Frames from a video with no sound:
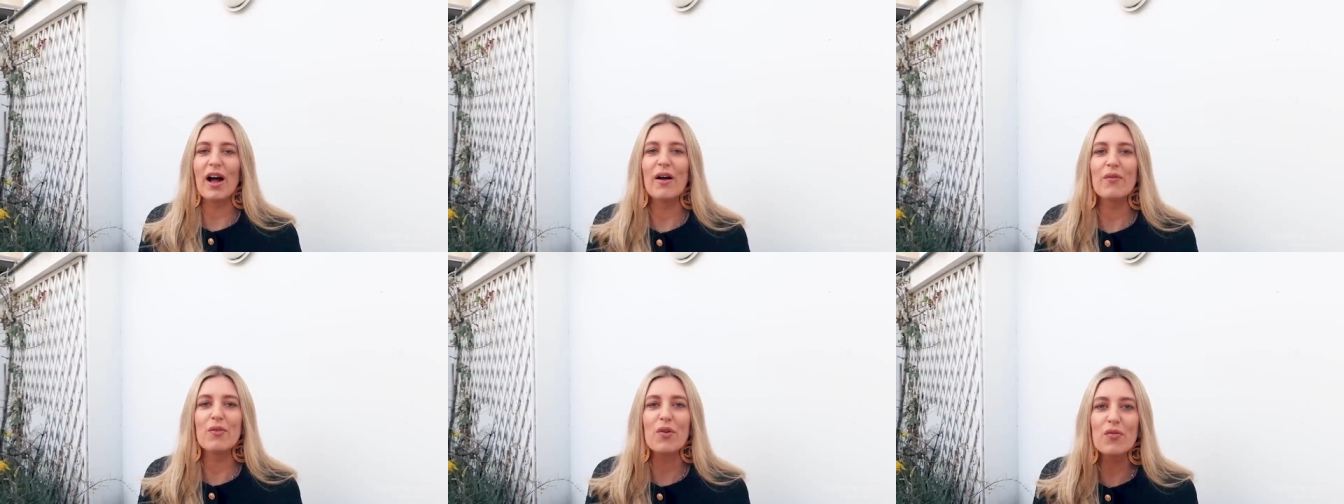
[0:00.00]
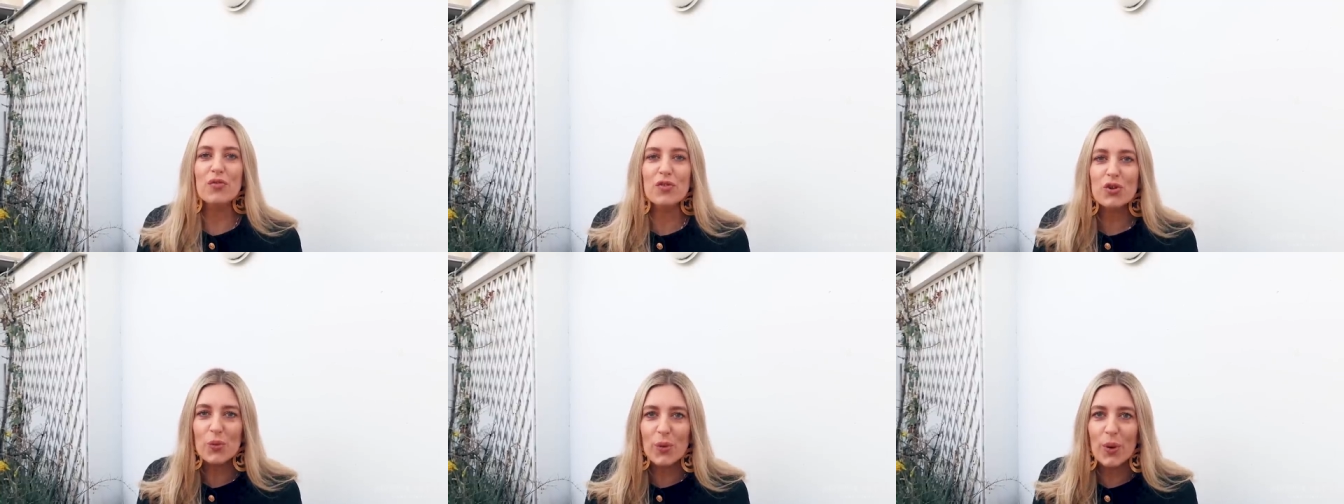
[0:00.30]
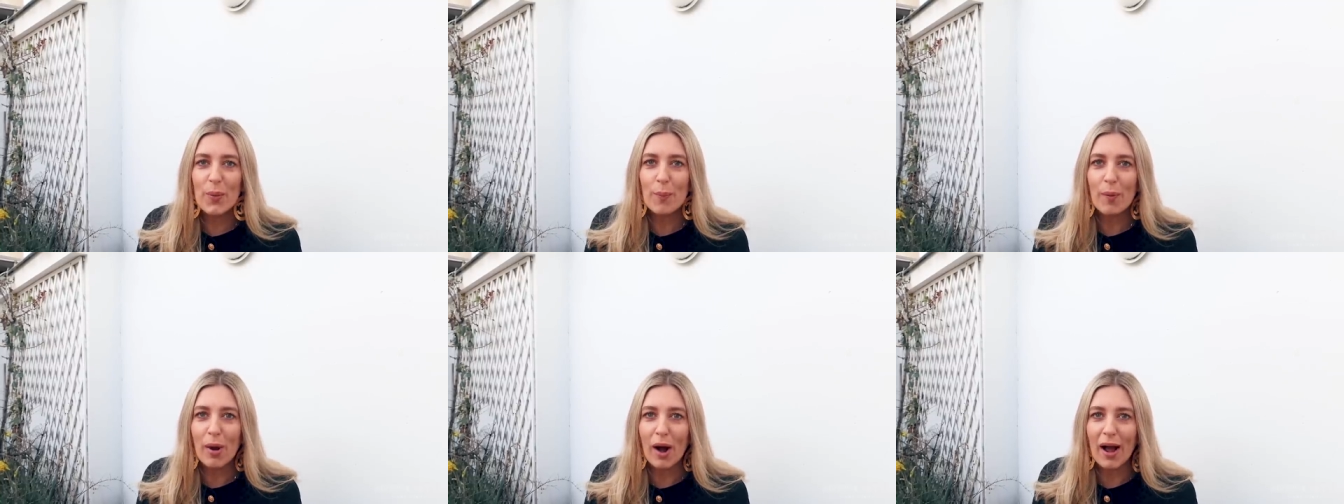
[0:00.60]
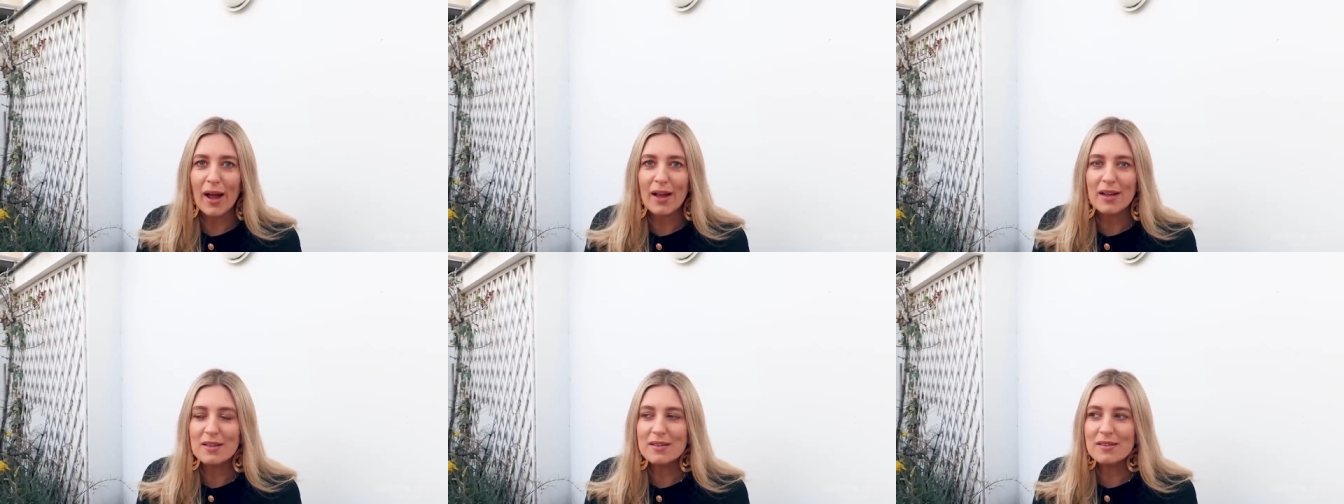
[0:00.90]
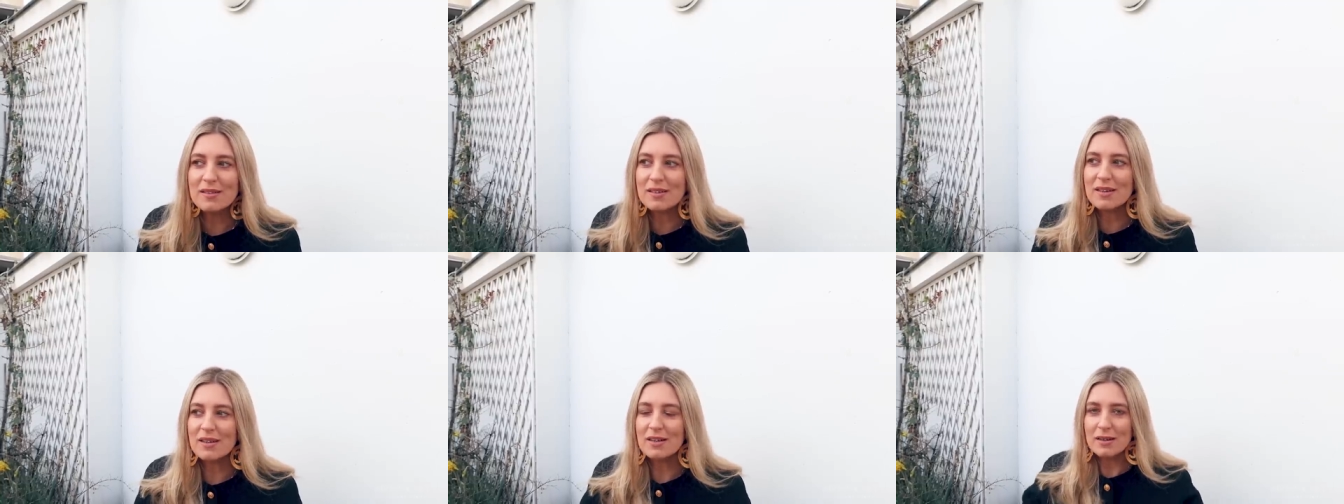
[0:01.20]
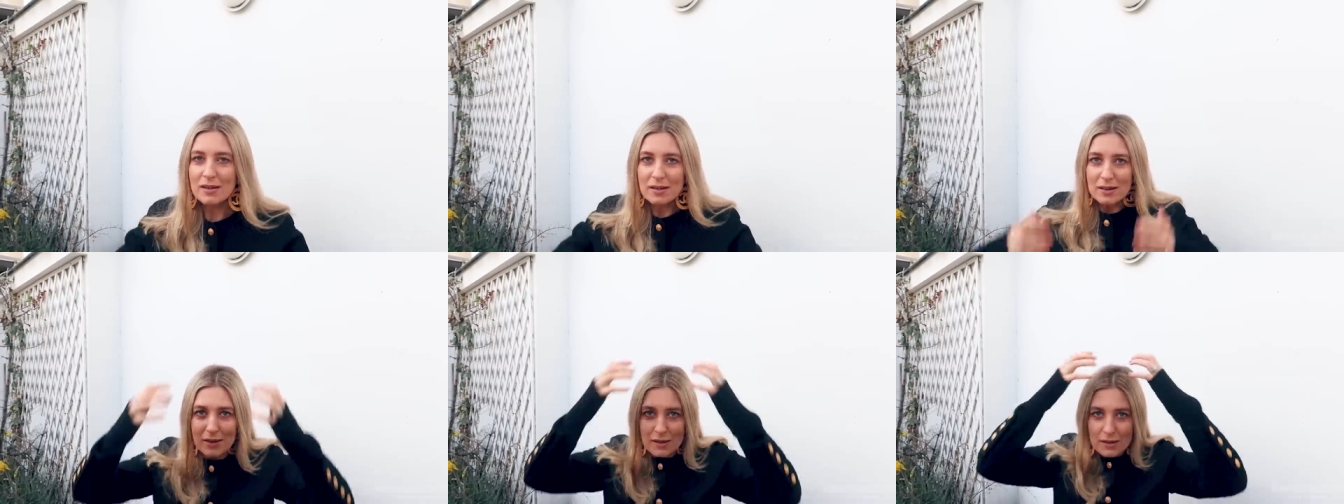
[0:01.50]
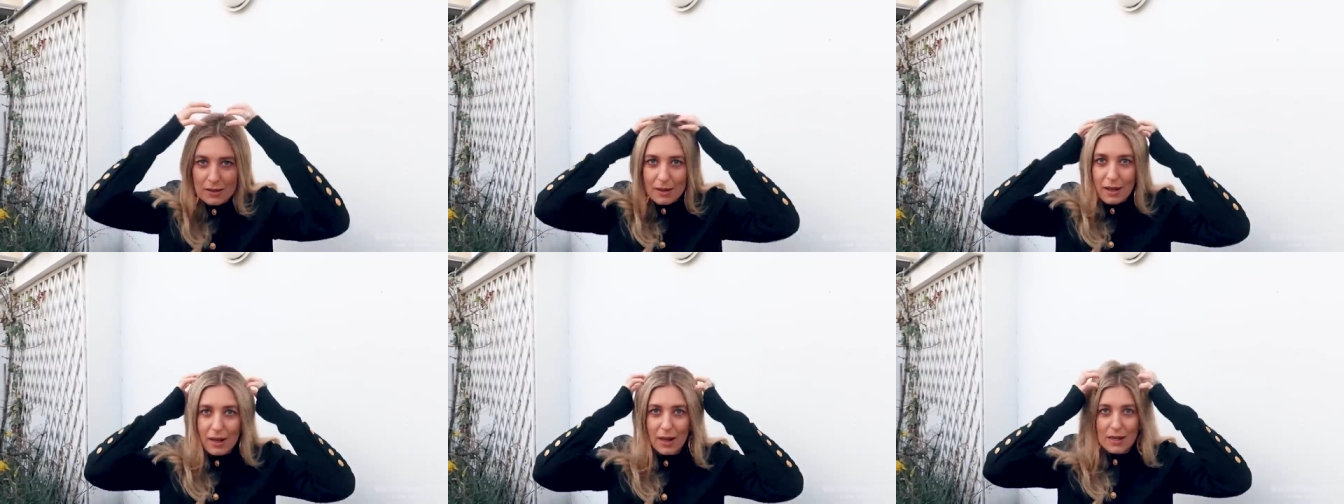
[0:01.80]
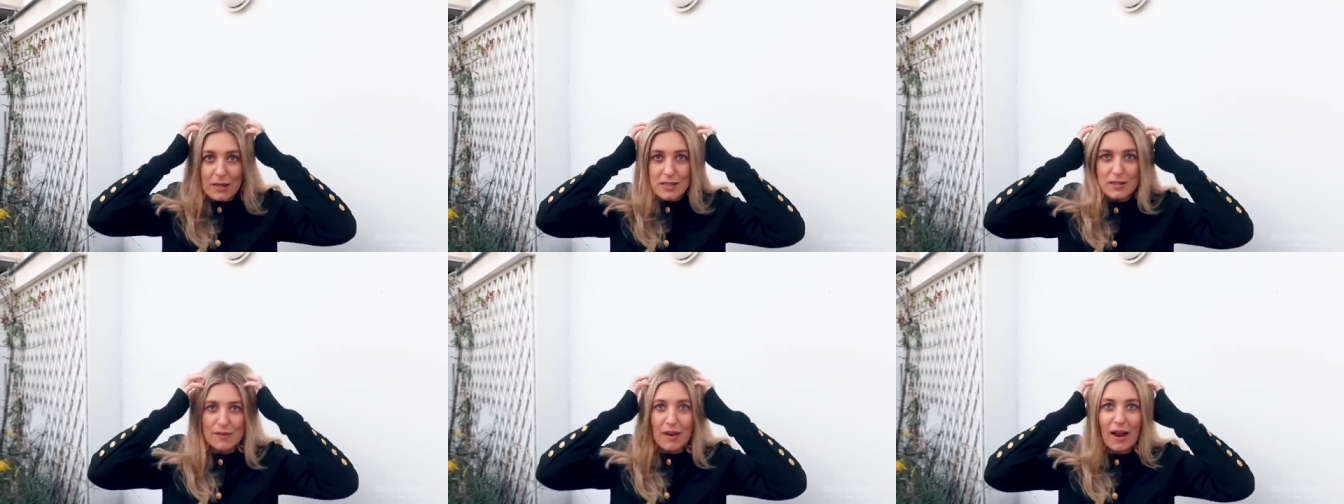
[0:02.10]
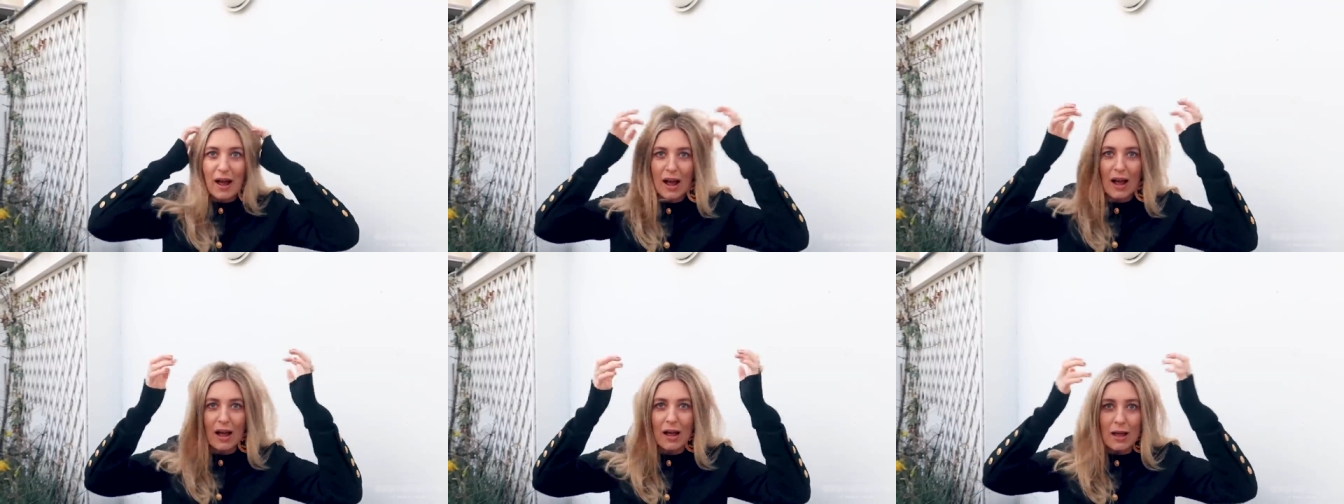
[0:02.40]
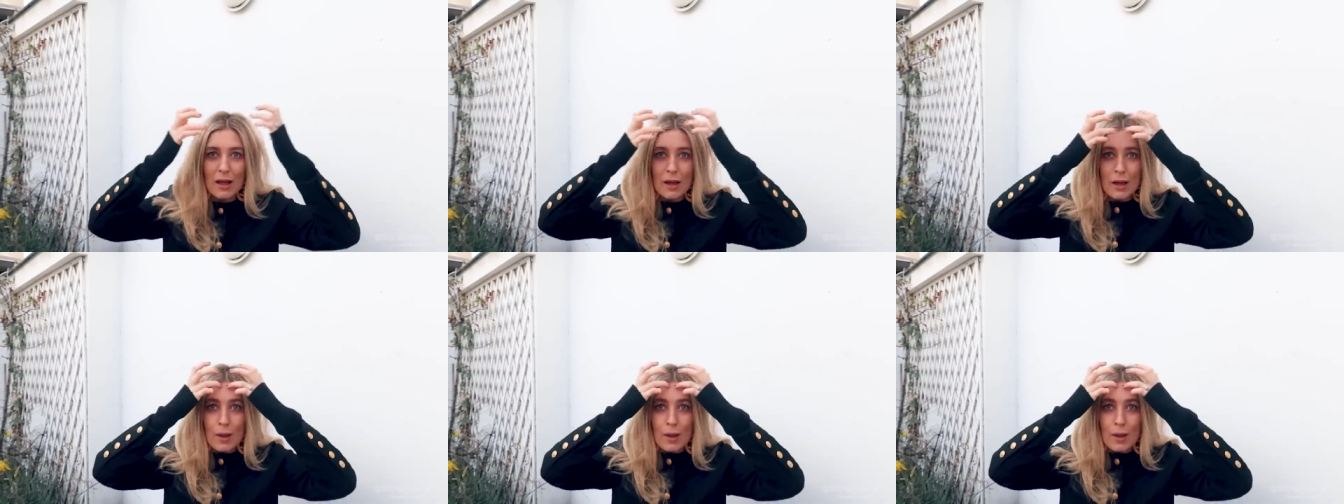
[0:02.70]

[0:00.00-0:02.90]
I have a few in mind. Here's that.